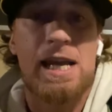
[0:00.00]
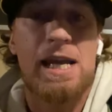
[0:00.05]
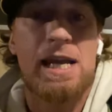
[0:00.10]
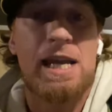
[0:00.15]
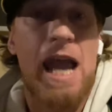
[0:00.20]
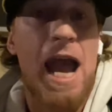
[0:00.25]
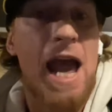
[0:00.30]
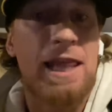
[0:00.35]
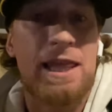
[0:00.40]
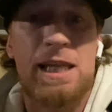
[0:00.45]

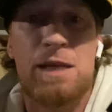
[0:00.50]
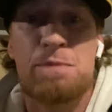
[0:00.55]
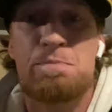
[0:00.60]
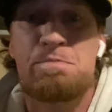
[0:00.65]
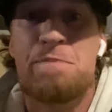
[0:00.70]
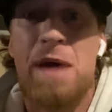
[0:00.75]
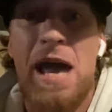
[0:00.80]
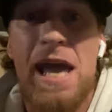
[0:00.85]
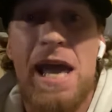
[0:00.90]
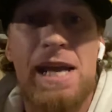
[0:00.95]
Kathy
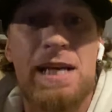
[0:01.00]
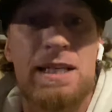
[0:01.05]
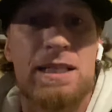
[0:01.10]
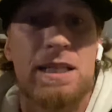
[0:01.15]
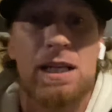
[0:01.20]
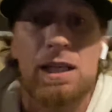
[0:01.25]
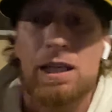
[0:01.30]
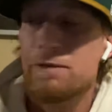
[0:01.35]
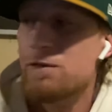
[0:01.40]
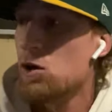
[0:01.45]
Bates
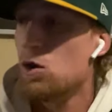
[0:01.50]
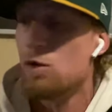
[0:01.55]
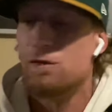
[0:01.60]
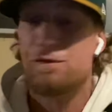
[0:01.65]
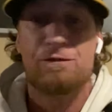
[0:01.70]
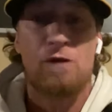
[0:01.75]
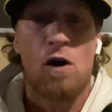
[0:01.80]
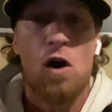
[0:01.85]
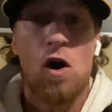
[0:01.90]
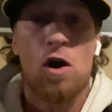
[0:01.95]
that live on a
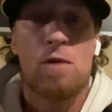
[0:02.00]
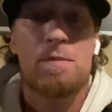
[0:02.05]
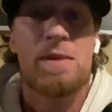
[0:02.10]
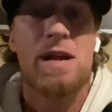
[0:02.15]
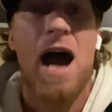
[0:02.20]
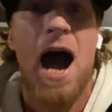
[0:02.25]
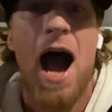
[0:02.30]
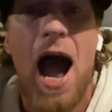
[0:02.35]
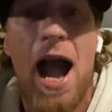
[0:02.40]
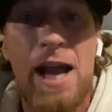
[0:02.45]
farm
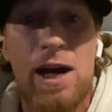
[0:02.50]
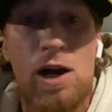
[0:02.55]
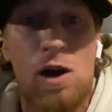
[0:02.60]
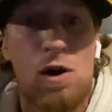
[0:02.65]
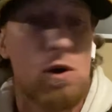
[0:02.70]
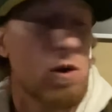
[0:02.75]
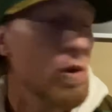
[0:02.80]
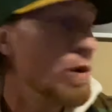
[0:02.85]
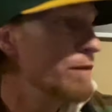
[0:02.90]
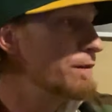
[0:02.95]
in
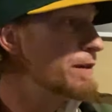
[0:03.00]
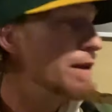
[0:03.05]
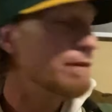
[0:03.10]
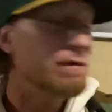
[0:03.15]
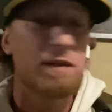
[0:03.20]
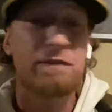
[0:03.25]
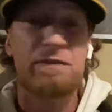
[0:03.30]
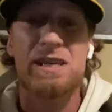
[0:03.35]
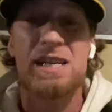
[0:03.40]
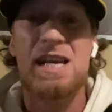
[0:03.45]
Idaho who've never
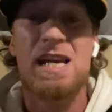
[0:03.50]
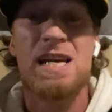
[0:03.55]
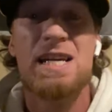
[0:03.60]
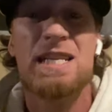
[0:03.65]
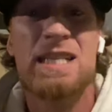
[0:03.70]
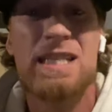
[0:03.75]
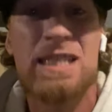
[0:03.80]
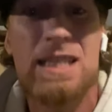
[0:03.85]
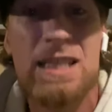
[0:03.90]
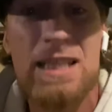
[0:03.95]
even
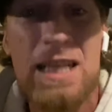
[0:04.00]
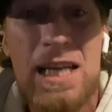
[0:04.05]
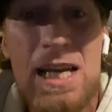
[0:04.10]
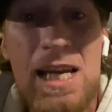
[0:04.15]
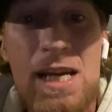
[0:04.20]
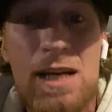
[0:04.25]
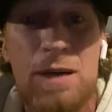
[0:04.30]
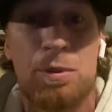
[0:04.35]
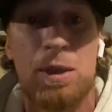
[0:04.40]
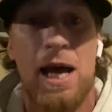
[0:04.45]

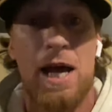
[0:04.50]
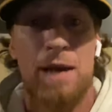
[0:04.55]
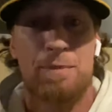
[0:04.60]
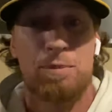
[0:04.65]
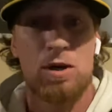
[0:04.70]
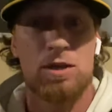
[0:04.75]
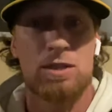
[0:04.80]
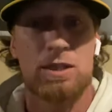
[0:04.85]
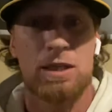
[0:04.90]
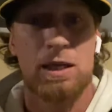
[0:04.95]
seen a black
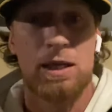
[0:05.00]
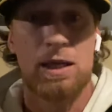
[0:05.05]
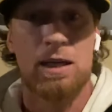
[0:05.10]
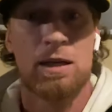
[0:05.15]
person.